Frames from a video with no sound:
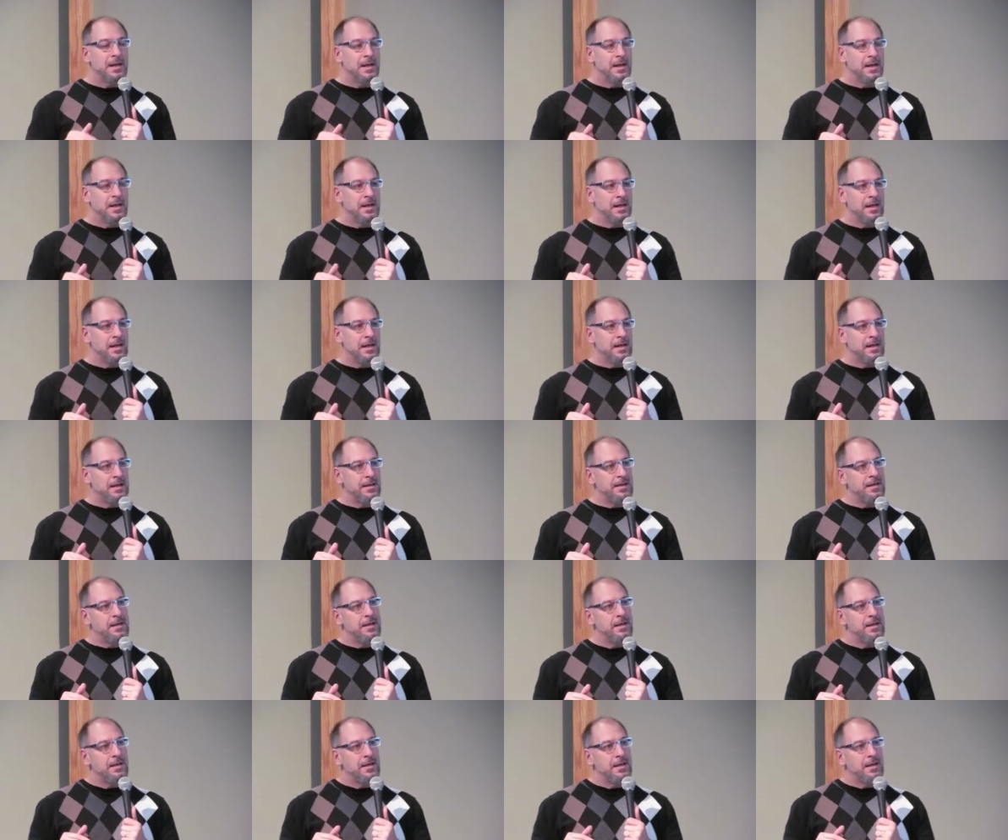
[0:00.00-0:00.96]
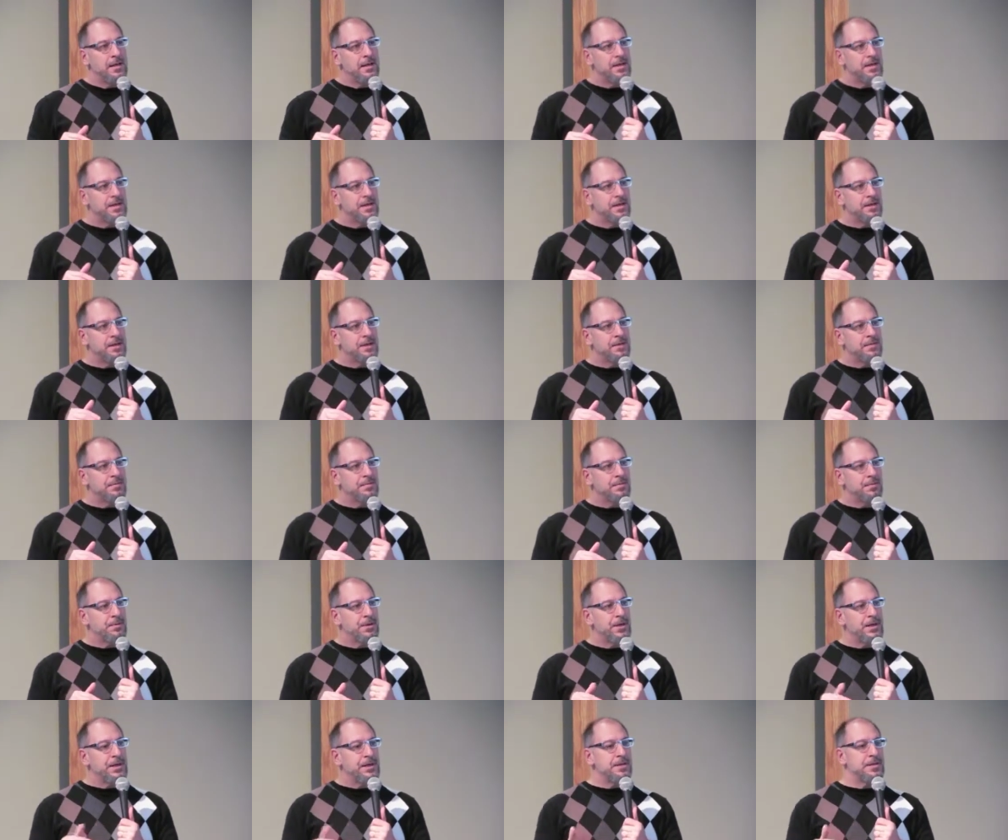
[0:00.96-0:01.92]
and the
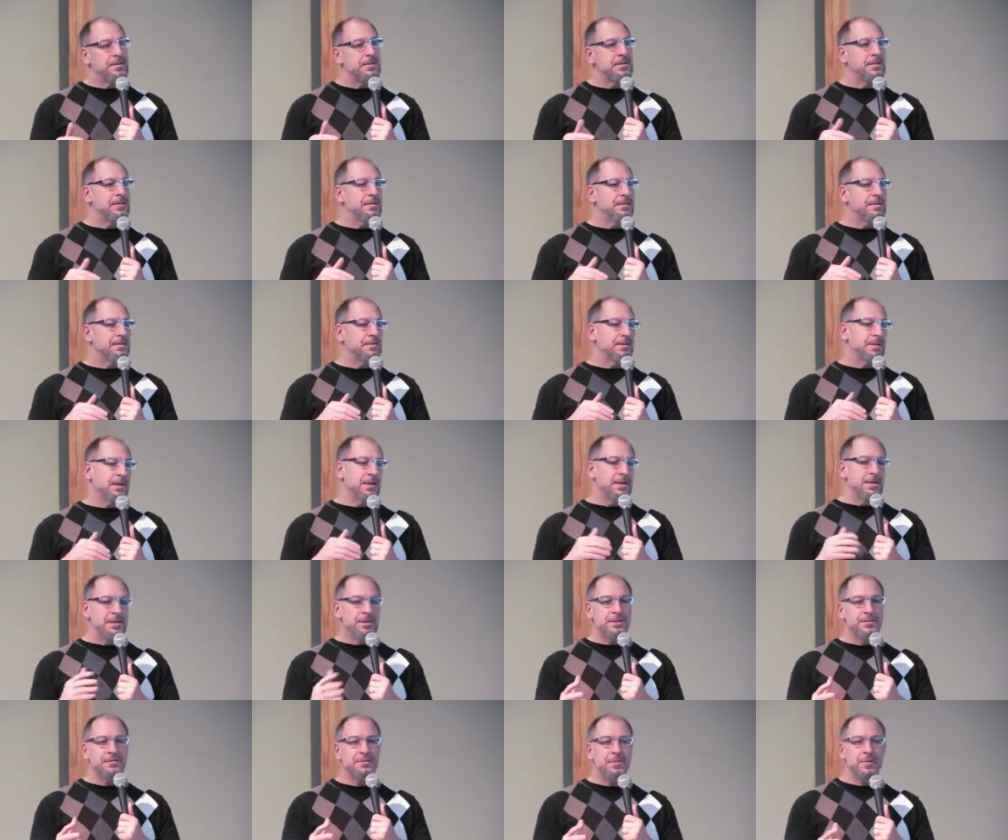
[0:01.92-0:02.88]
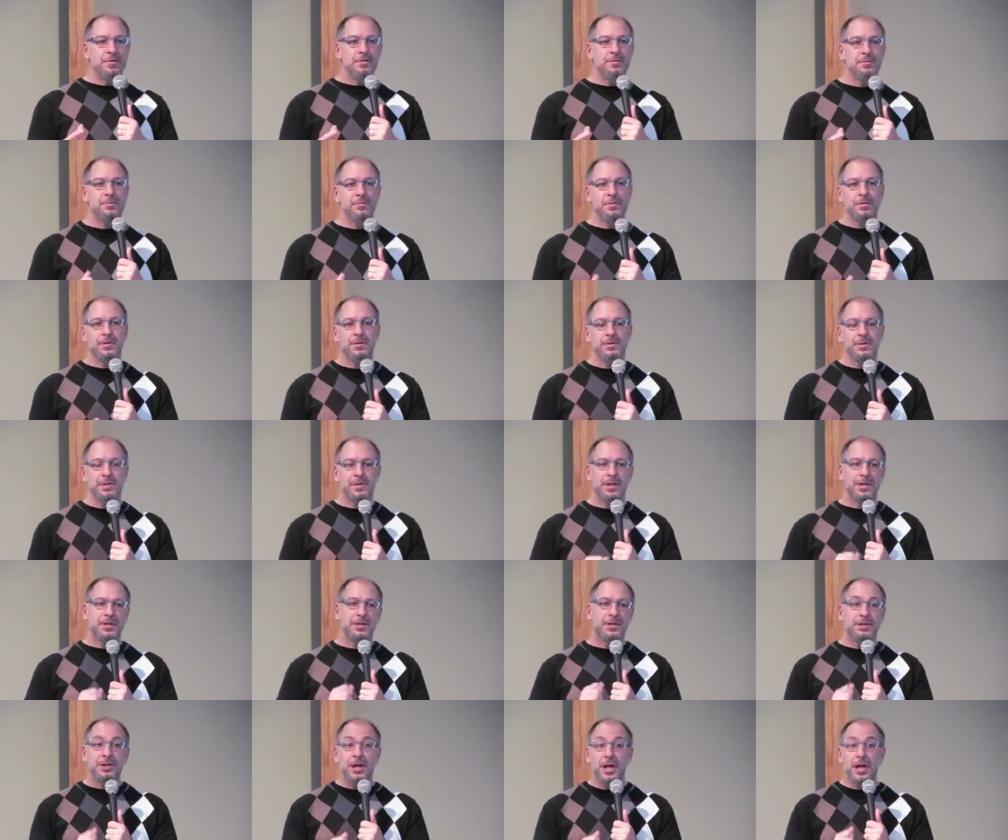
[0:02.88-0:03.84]
priests, the religious folks, were
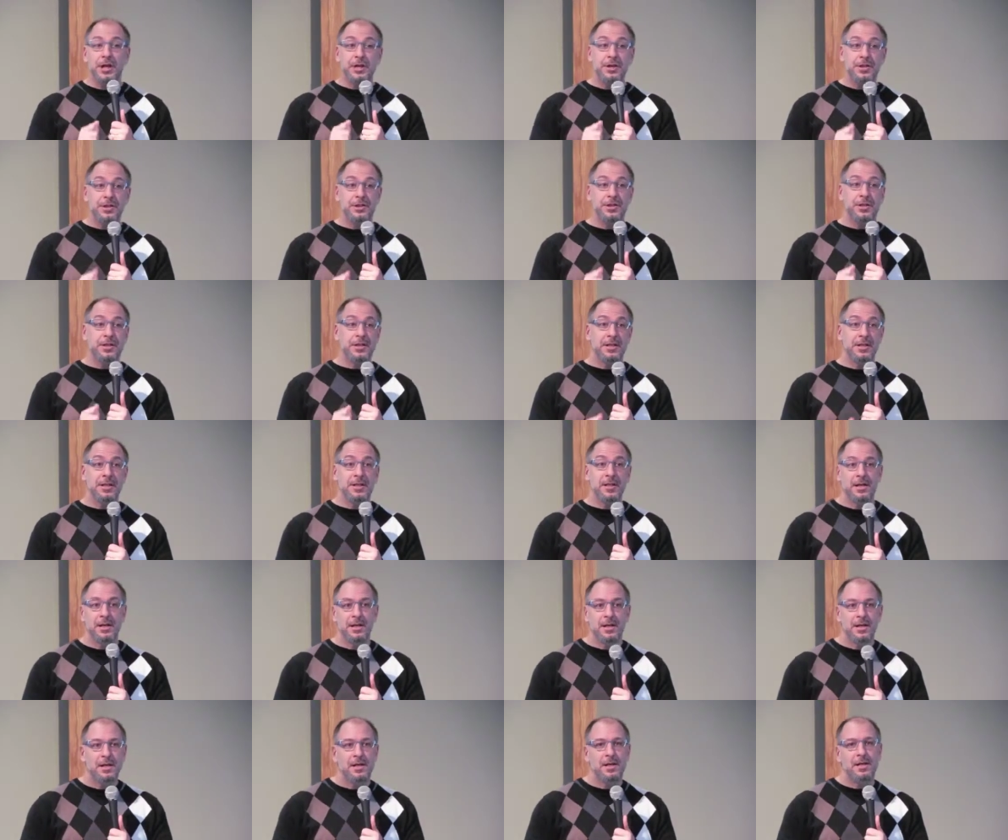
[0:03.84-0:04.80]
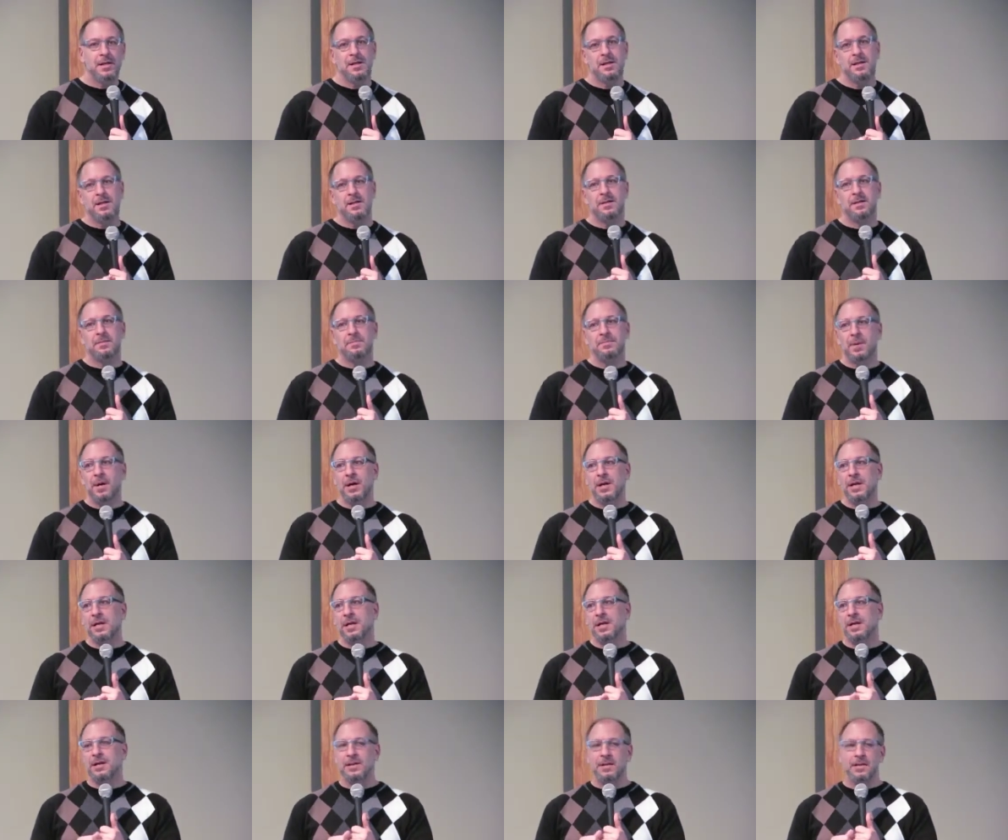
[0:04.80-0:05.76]
exchanging uh,
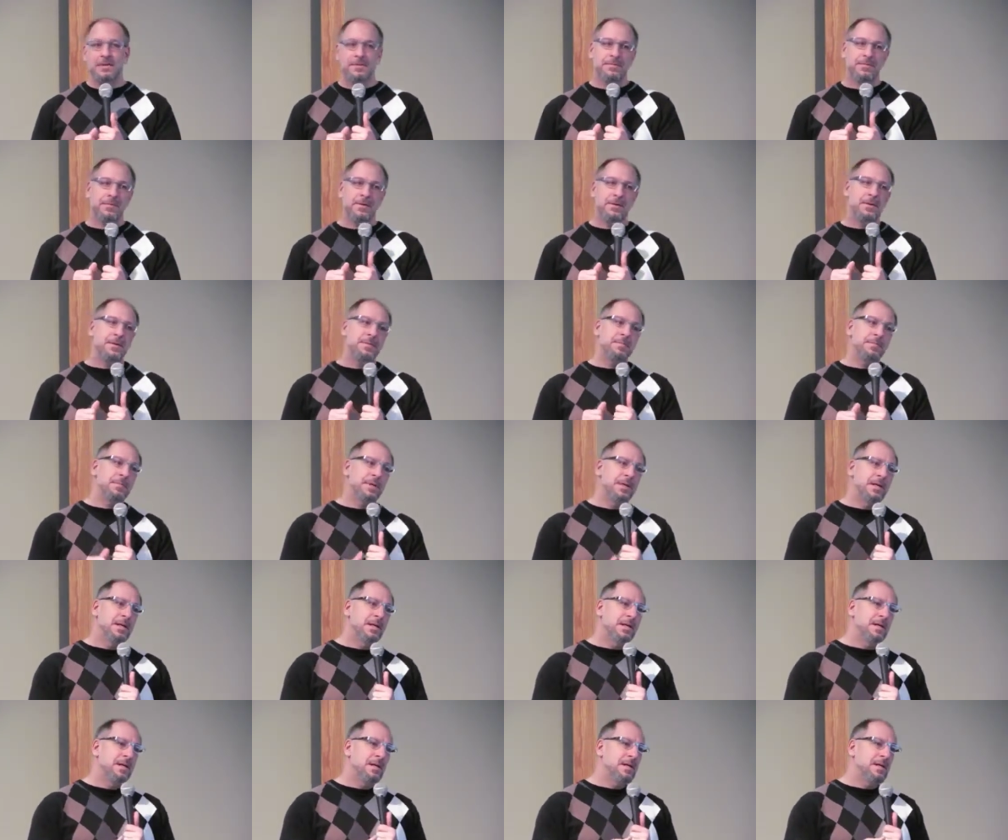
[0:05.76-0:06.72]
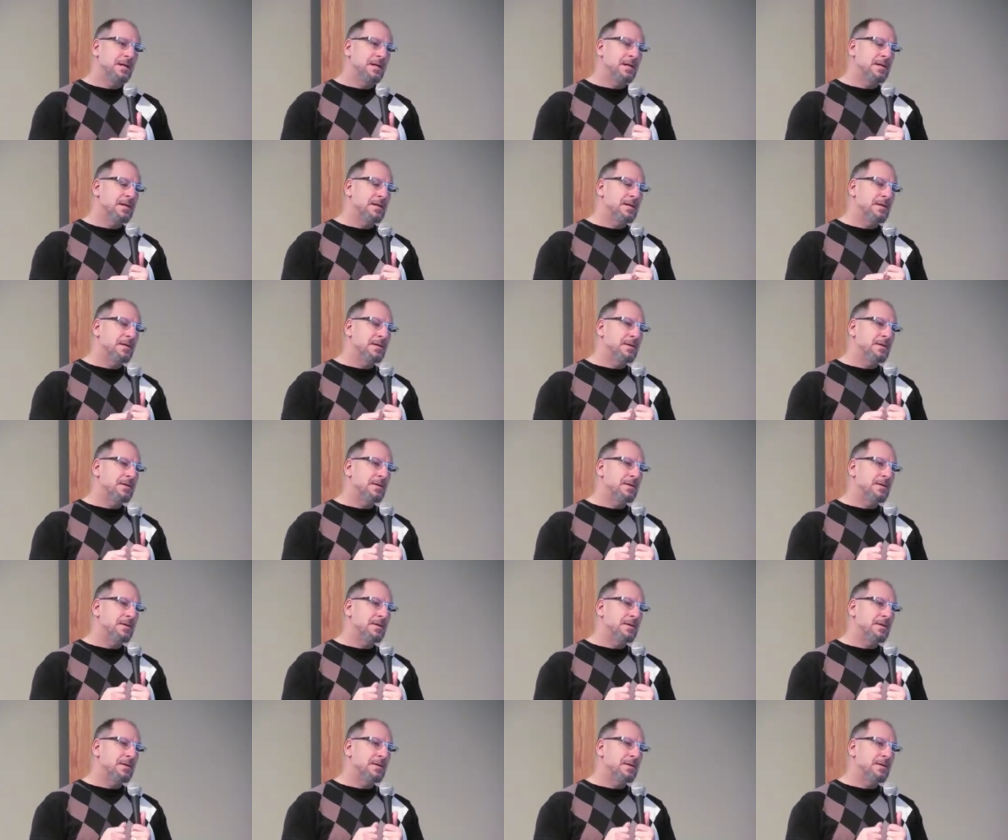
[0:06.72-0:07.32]
money from uh,